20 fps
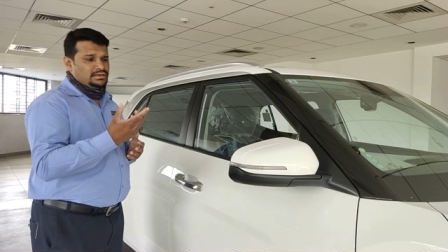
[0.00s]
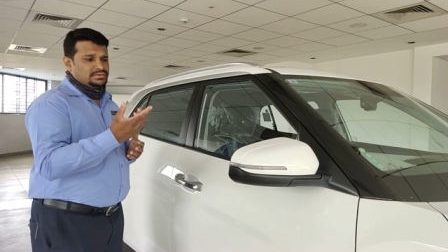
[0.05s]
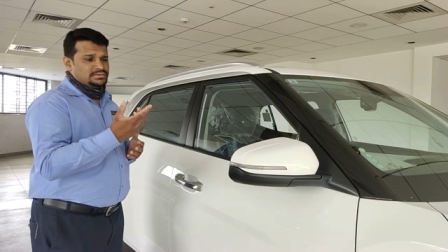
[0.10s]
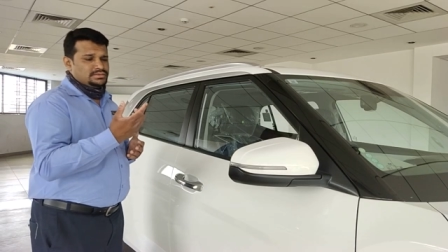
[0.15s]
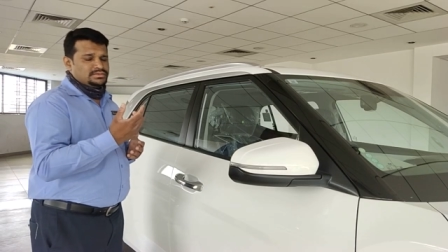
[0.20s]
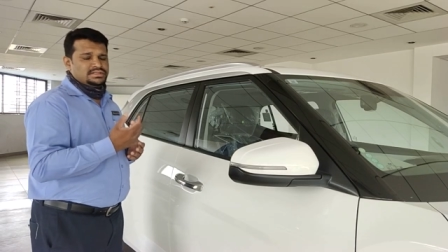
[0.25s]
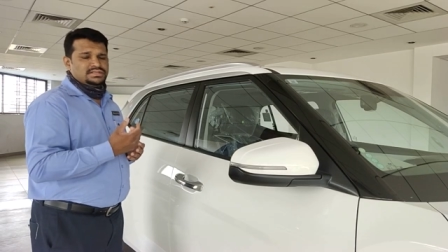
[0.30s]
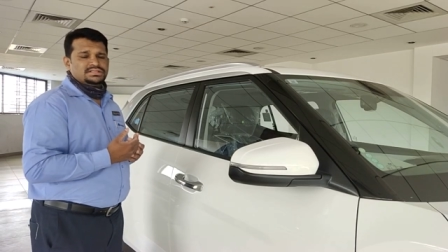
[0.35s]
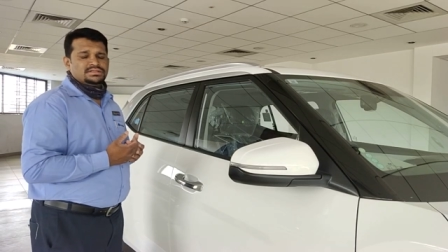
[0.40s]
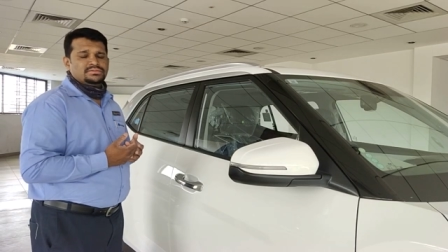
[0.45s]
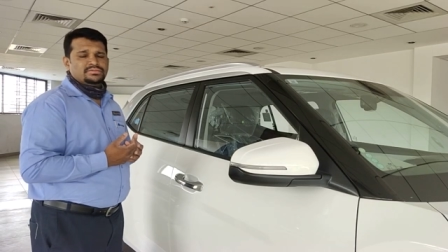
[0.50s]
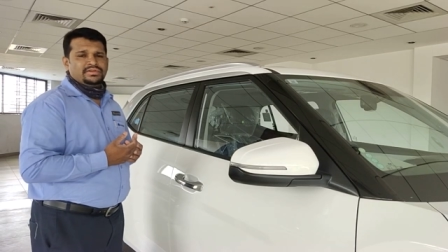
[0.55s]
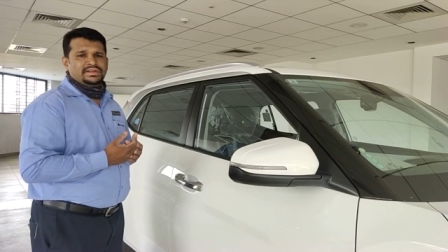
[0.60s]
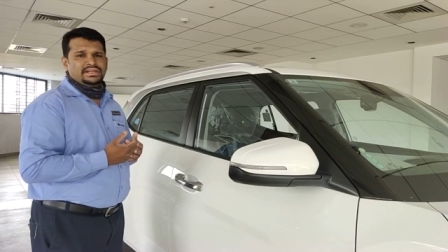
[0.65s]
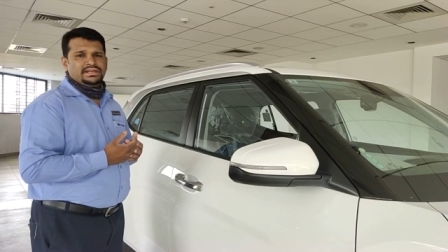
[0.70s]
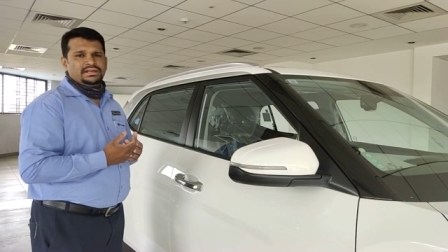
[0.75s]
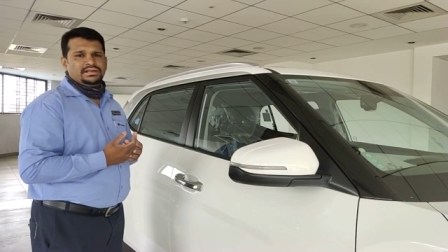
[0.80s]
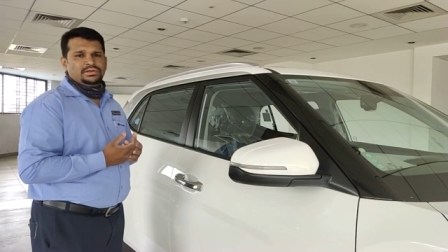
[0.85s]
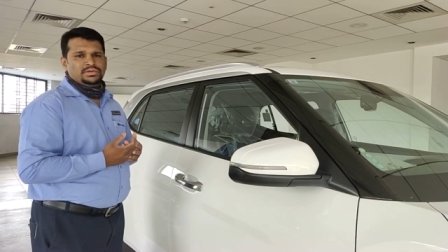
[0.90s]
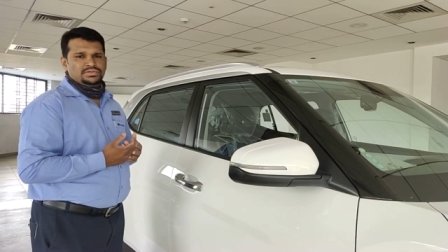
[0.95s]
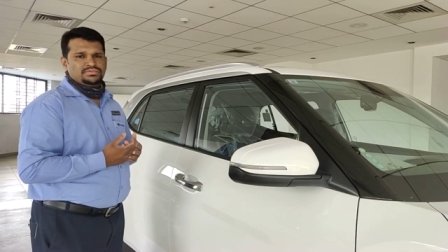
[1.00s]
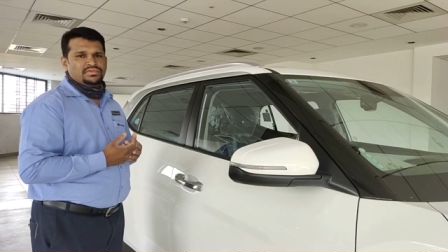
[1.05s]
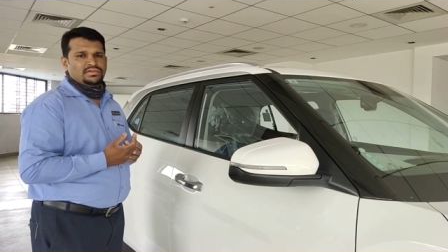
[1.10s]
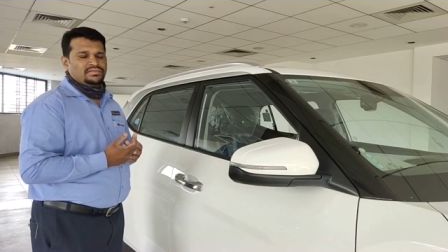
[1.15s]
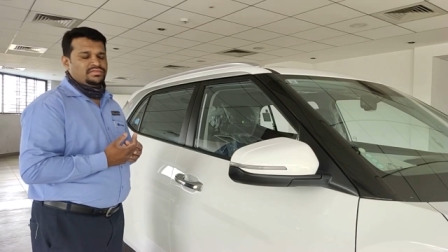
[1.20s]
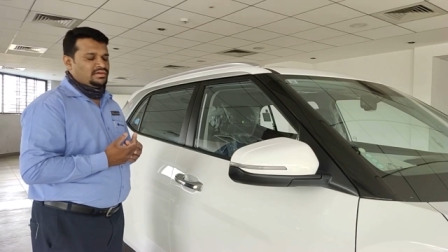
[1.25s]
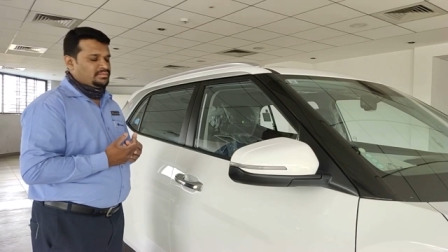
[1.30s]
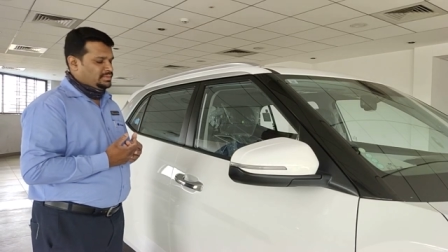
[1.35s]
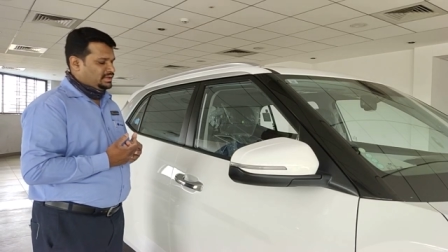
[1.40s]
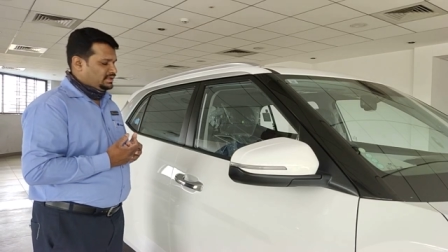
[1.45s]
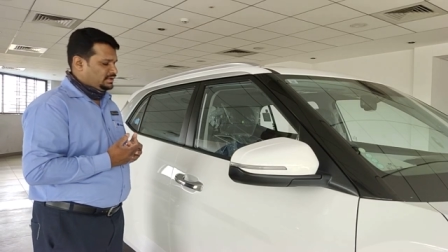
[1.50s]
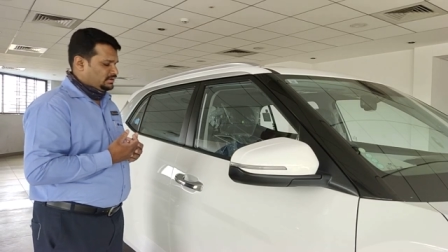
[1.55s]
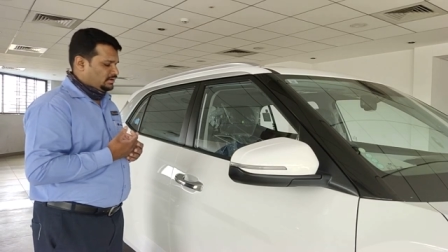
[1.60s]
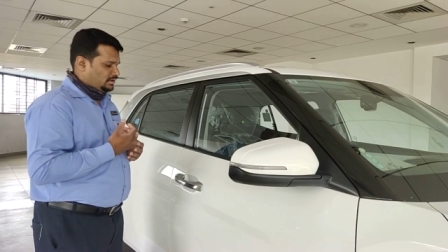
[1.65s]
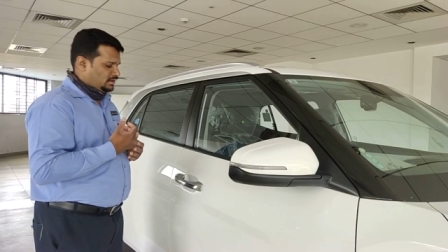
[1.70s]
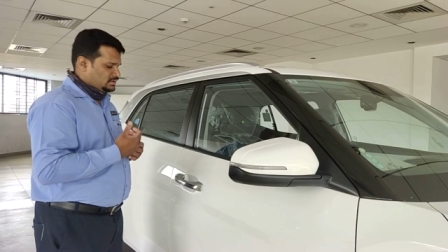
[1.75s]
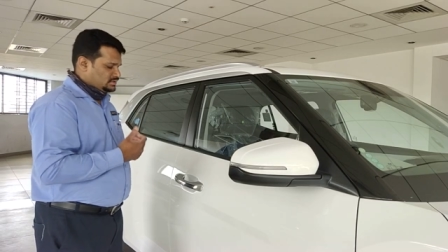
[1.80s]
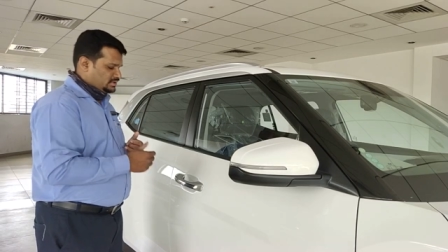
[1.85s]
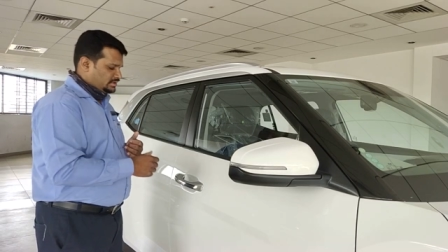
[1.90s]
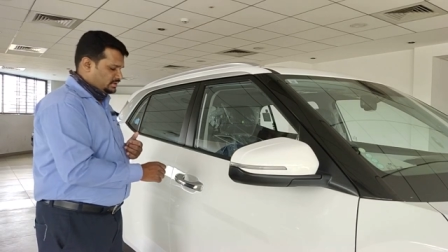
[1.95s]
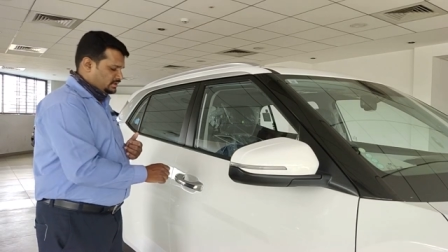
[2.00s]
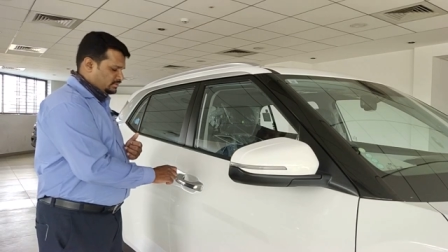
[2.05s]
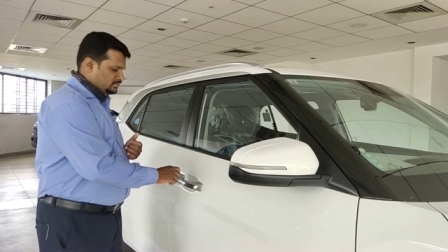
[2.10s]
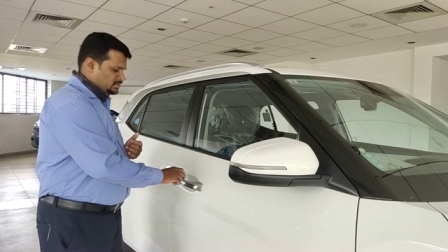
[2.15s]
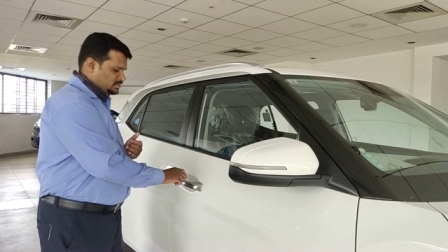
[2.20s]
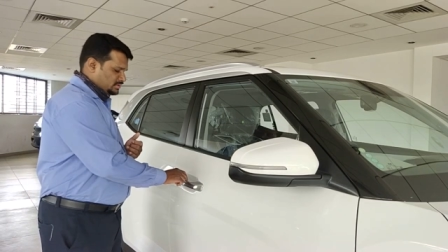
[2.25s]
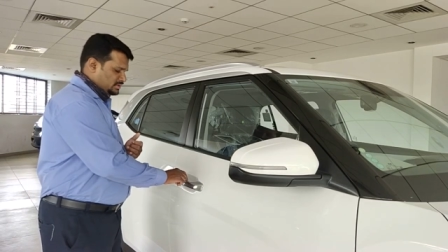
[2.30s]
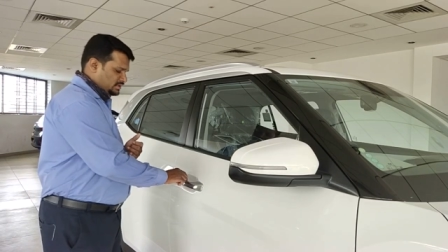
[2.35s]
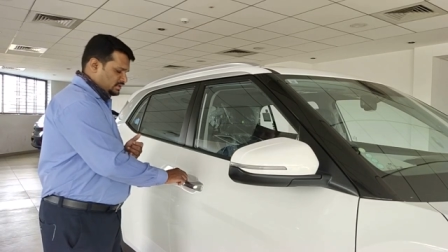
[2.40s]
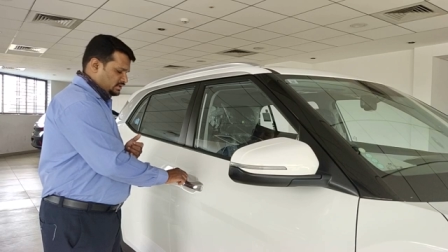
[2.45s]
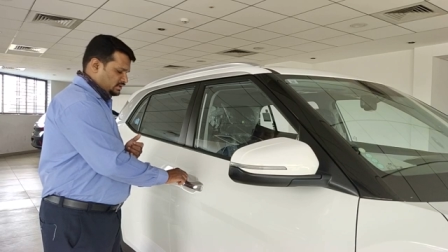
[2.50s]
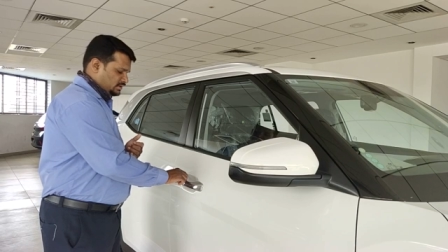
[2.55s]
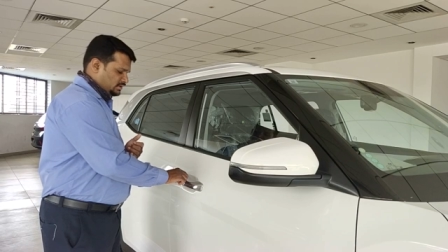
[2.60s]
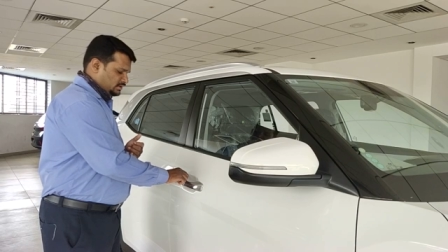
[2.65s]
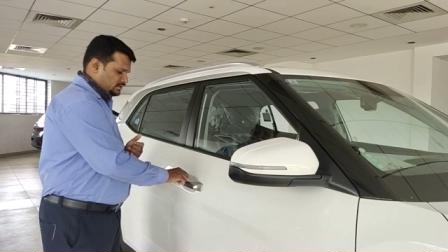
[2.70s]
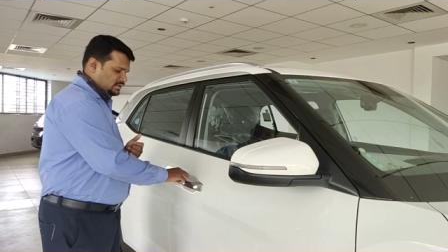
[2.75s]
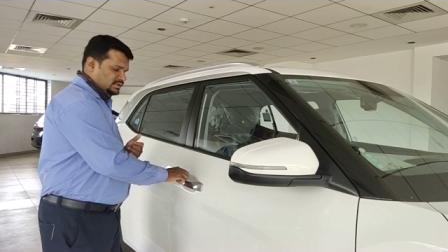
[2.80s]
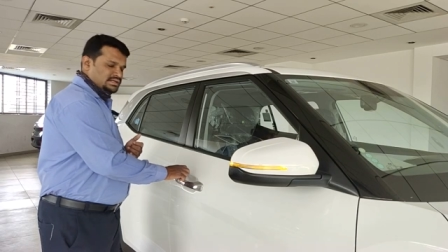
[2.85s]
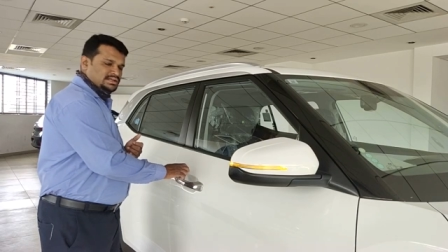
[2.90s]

so this is very useful for me. Also it comes with a